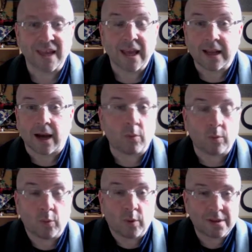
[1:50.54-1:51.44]
Now,
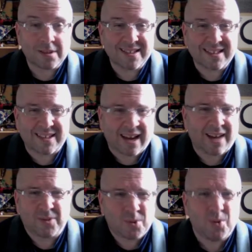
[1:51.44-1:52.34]
what does it
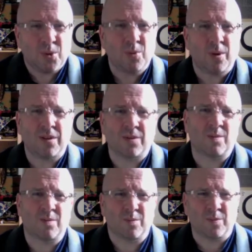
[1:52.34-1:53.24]
have to do with
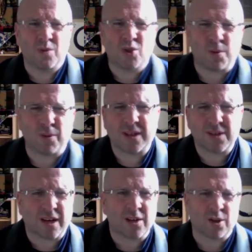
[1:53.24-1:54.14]

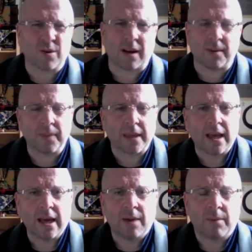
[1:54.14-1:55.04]
Shobogenzo genjokoan?
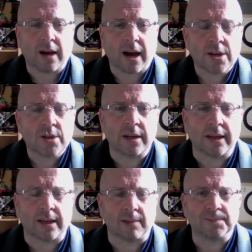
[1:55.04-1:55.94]
But
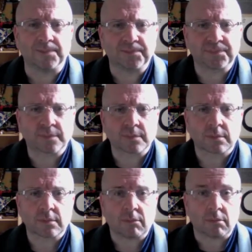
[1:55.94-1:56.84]
actually,
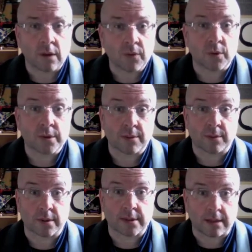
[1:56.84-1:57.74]
of course, he
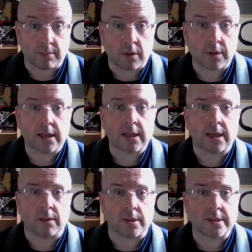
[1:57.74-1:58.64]
was a Zen monk.
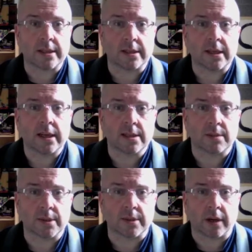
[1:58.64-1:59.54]
He was sitting as he
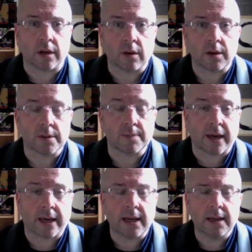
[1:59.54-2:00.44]
was going along. He was
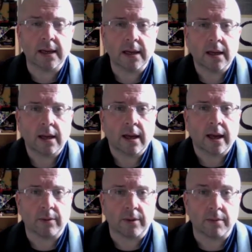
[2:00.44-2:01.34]
begging,
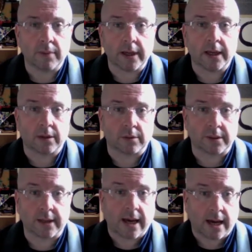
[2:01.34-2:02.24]
and with the money he could
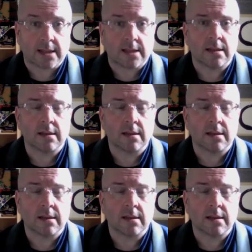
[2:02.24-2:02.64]
get,